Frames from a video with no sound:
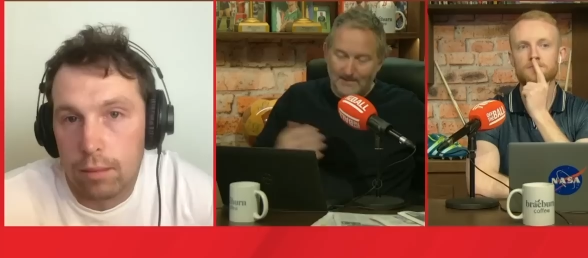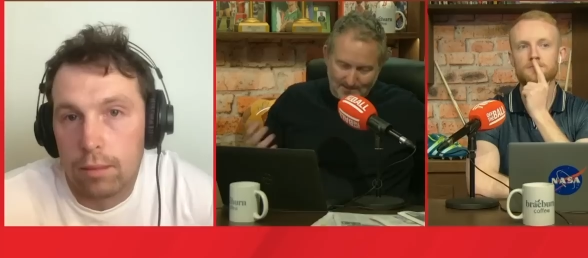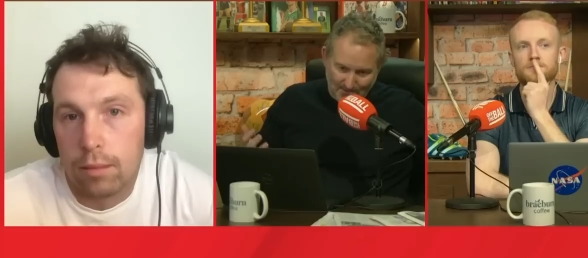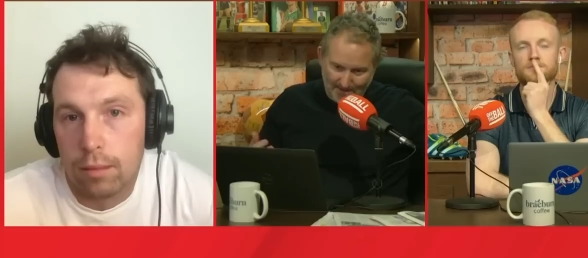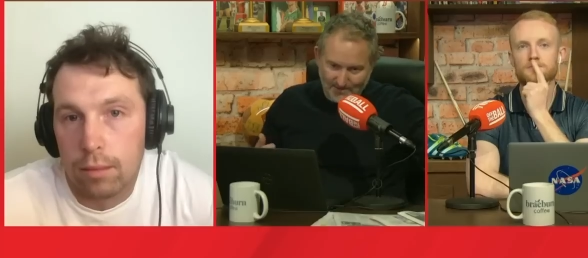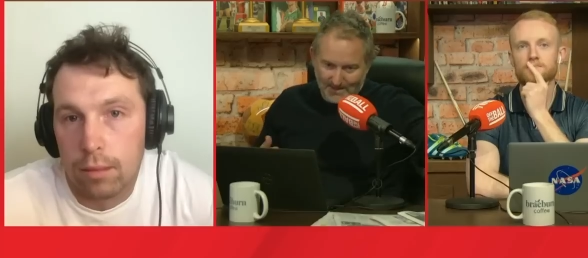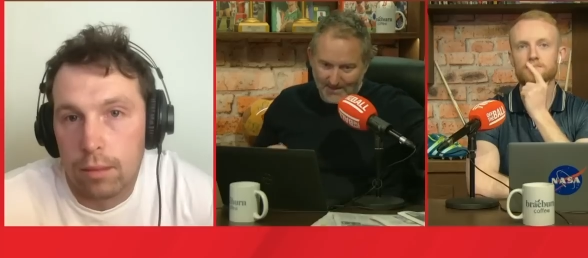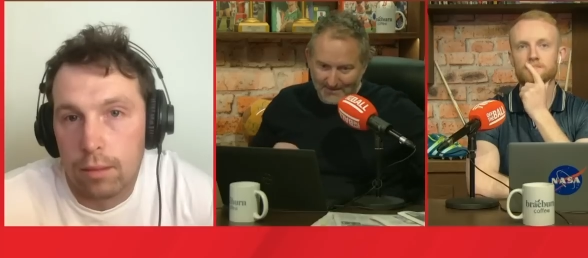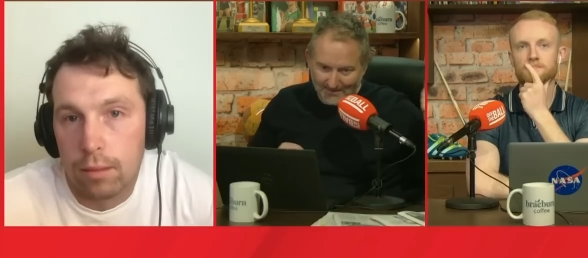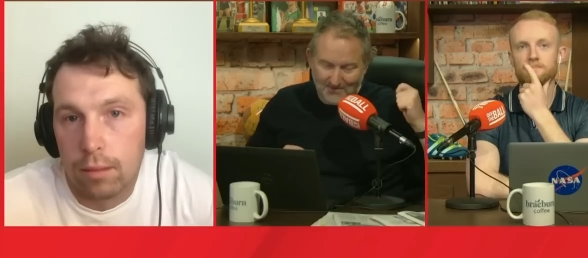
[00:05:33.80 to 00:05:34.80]
Speaker 1: Okay, Shane, yeah,
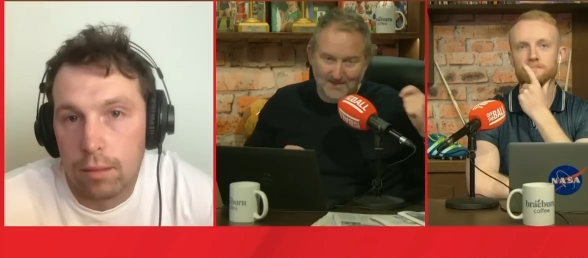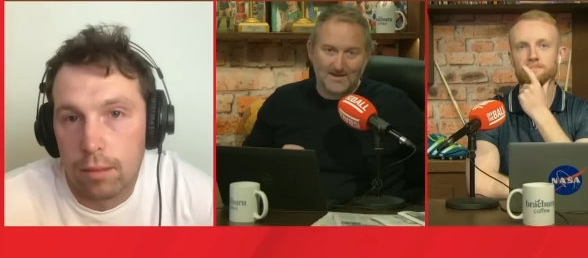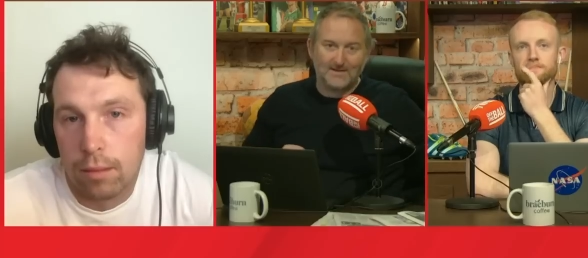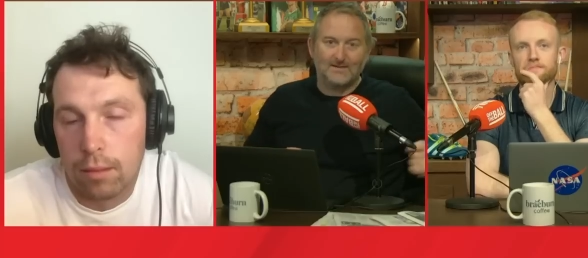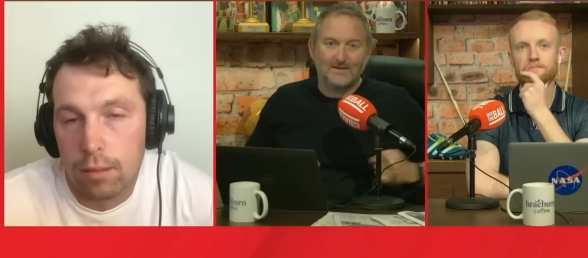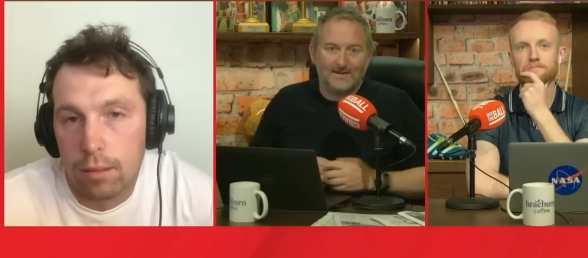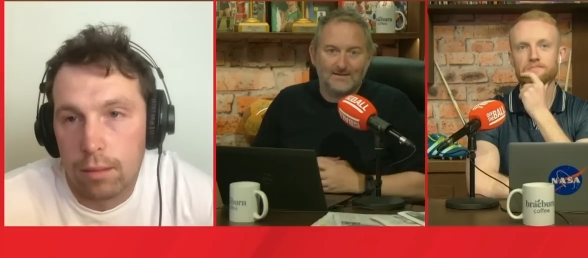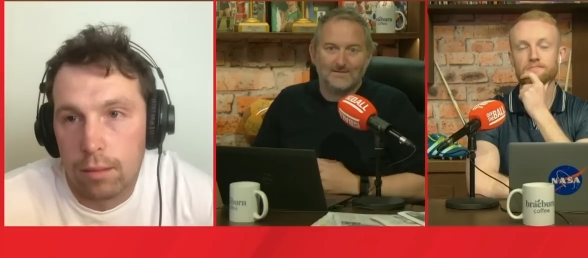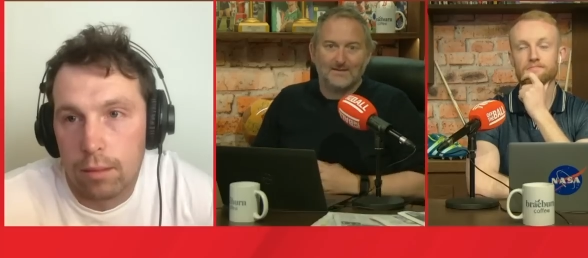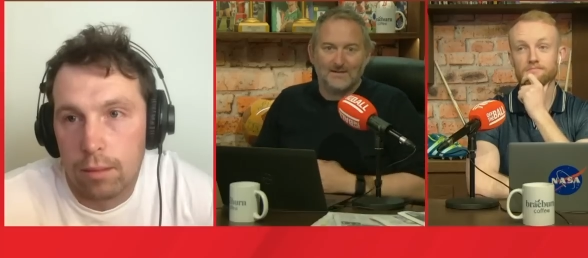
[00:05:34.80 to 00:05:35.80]
I understand. Uh,
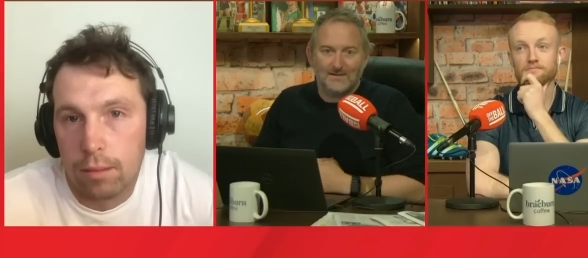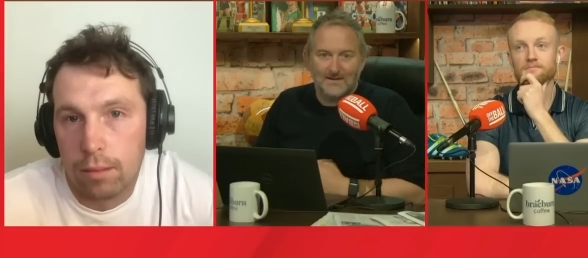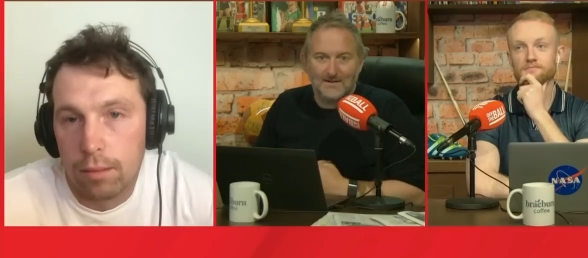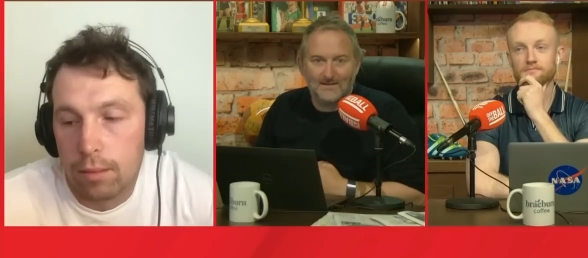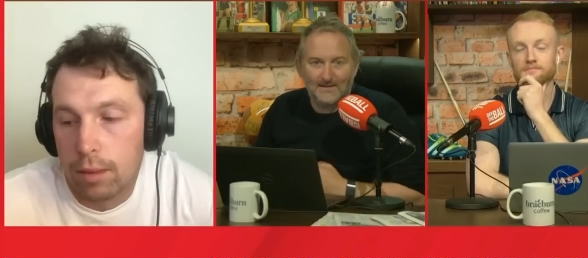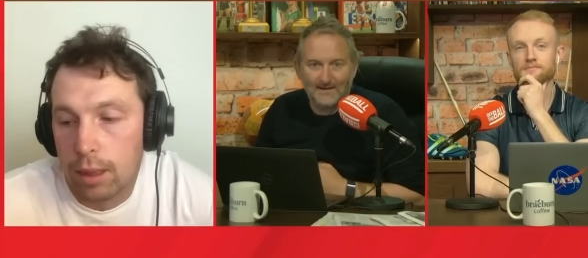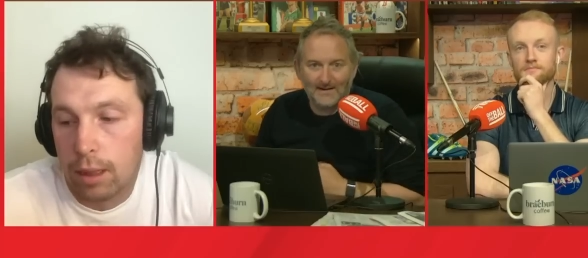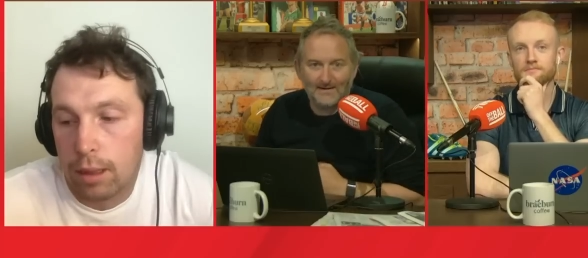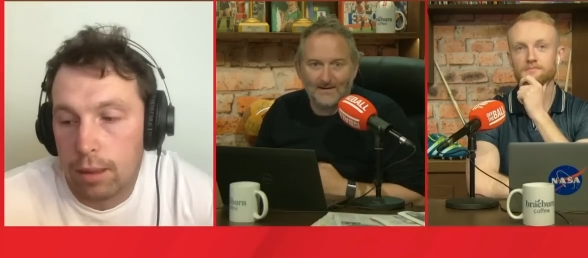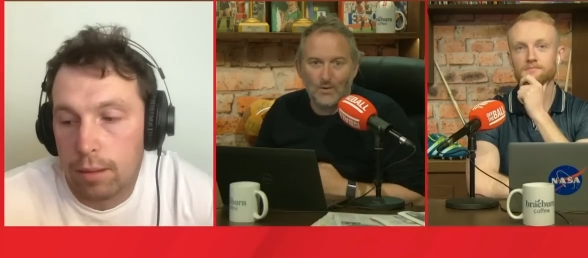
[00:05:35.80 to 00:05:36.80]
uh, little, little
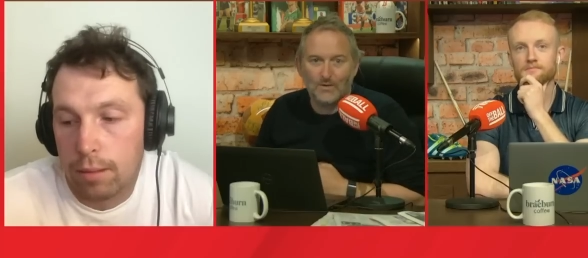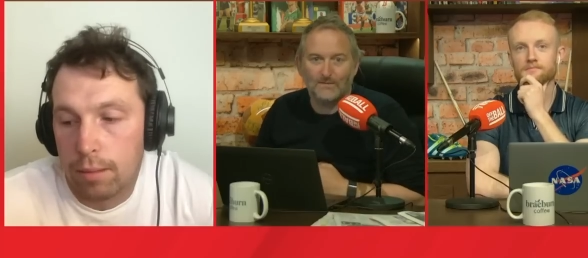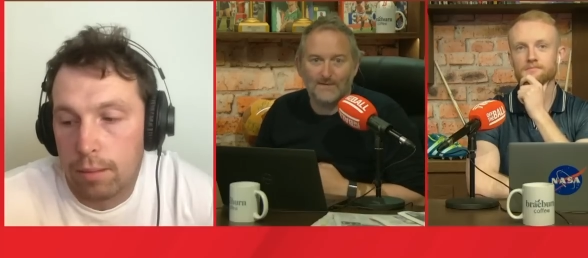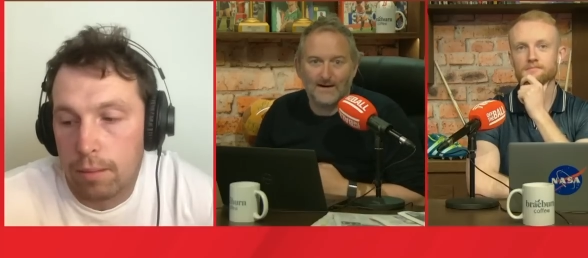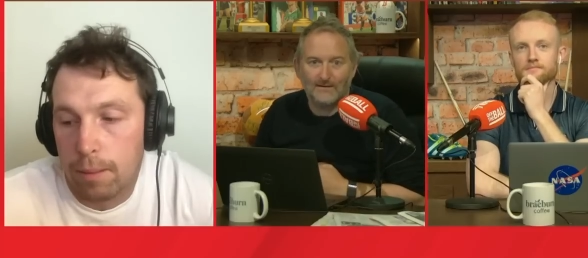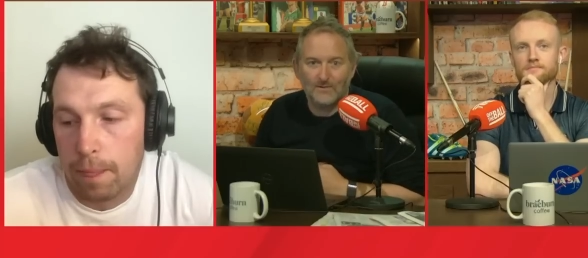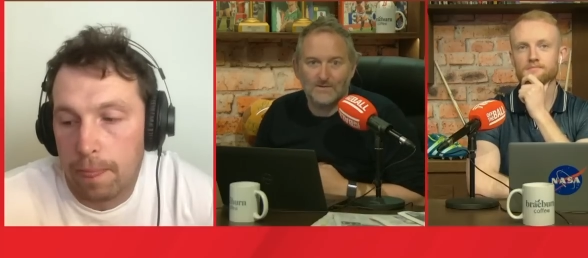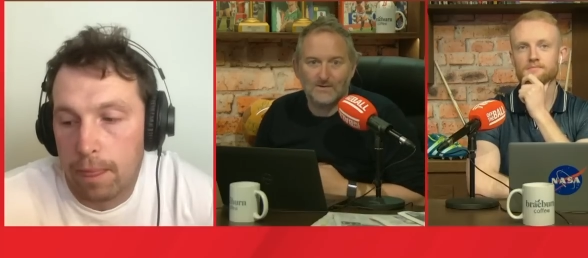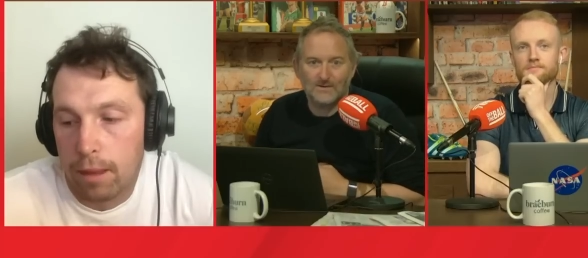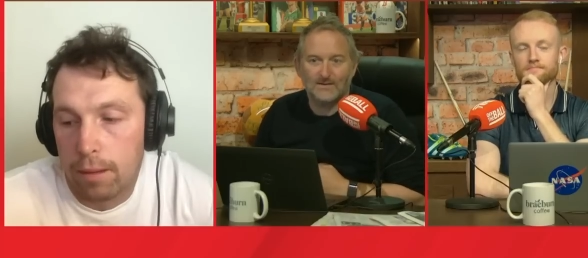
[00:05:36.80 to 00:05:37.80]
local fair in
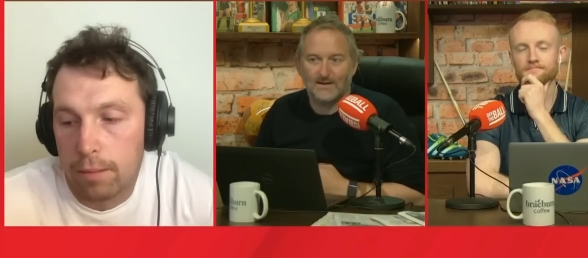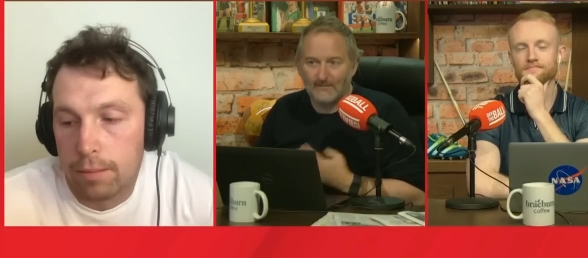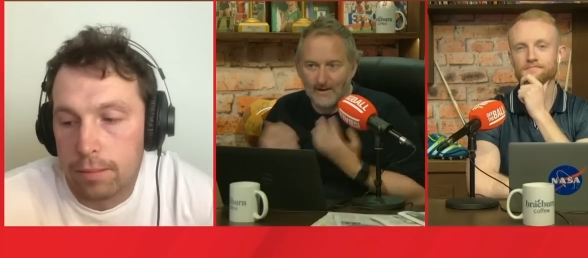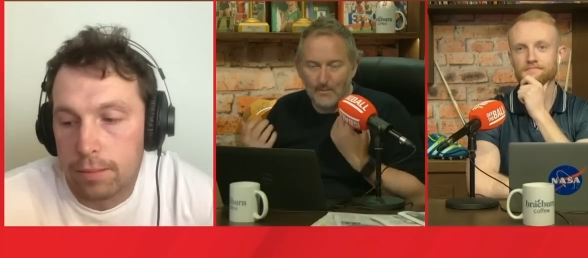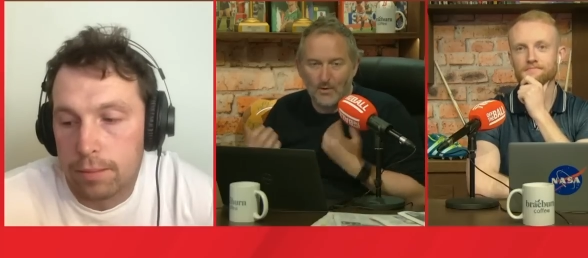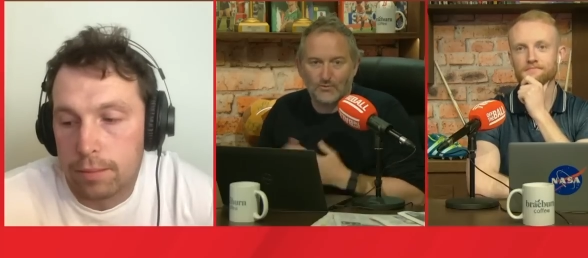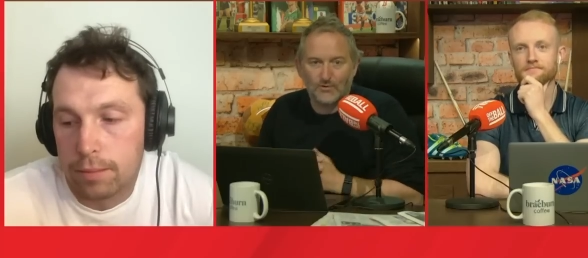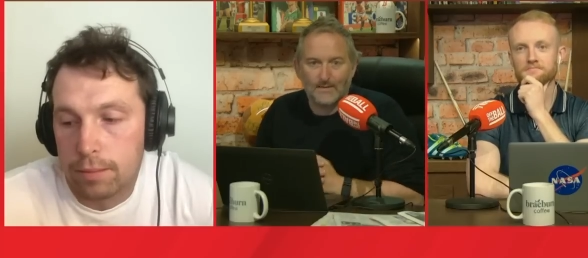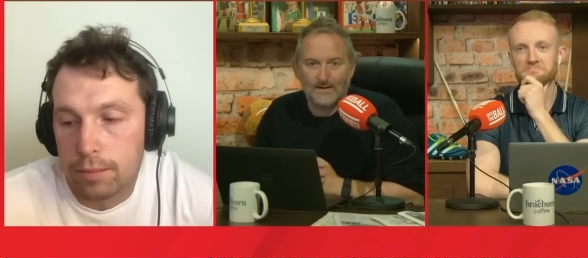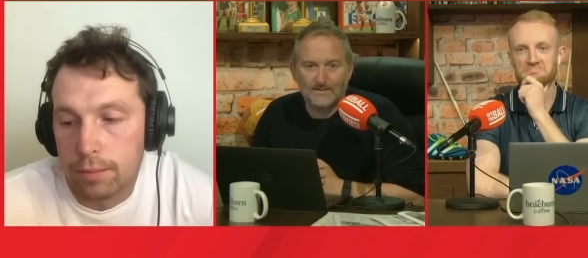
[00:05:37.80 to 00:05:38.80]
Ulster that they write poetry
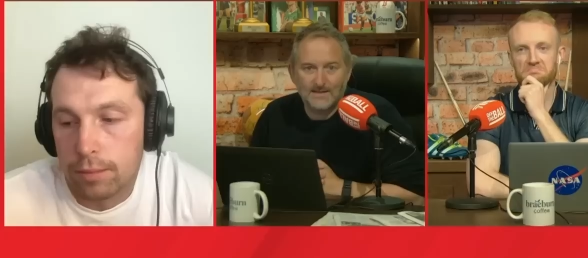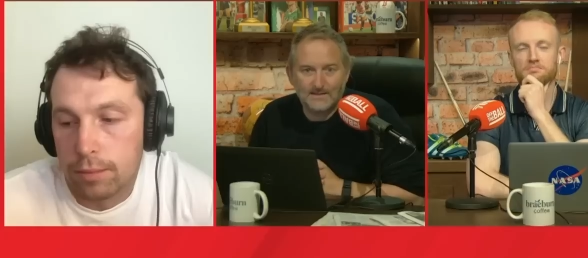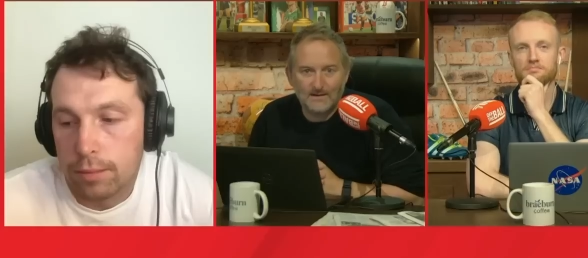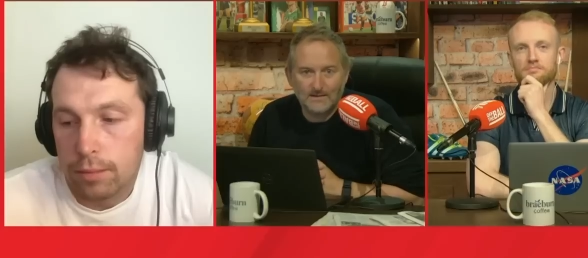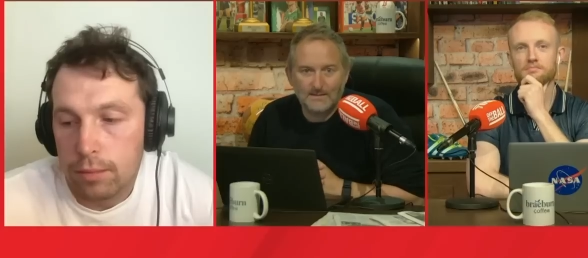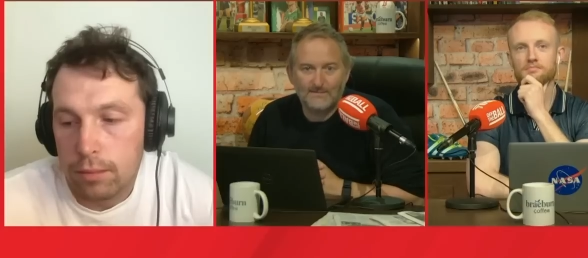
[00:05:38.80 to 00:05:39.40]
about and sing songs about.